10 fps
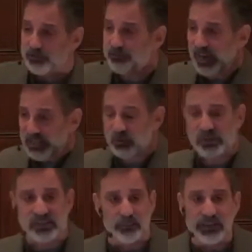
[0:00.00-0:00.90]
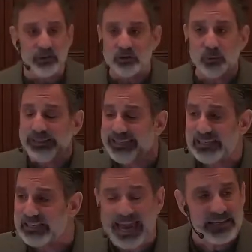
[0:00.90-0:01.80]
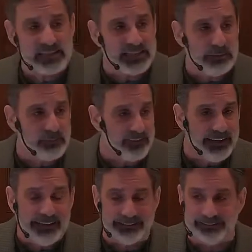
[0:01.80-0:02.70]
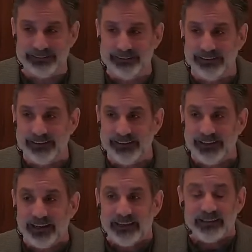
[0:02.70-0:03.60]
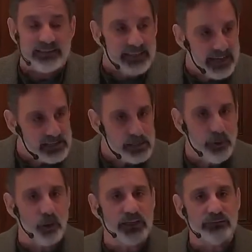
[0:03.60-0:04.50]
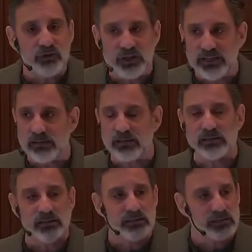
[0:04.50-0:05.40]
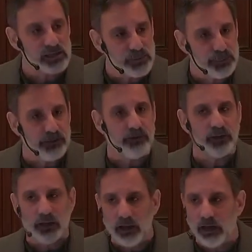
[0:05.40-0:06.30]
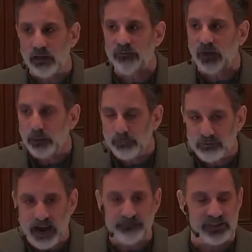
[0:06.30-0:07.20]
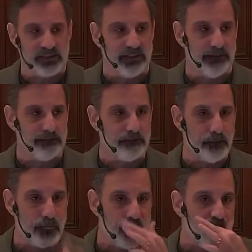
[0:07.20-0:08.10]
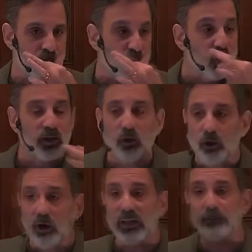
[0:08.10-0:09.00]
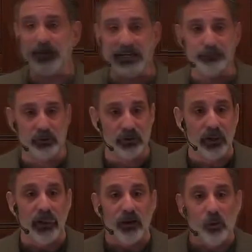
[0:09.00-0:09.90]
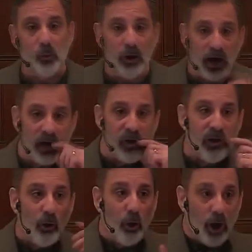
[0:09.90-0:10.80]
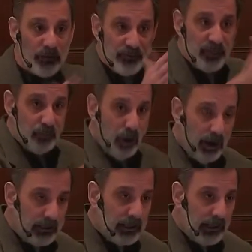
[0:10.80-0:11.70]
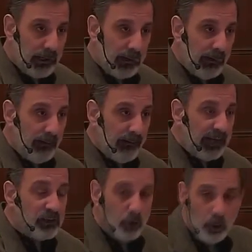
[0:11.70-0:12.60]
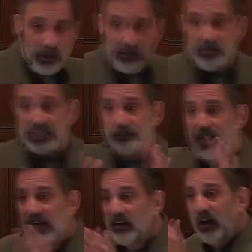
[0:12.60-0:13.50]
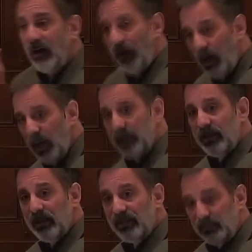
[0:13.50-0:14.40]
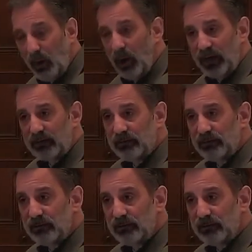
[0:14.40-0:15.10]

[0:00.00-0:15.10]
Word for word: faith with somebody, you're doing the exact same thing. The testimony of Jesus is the spirit of prophecy. You're calling people who are off the mark and calling them to get back on the mark.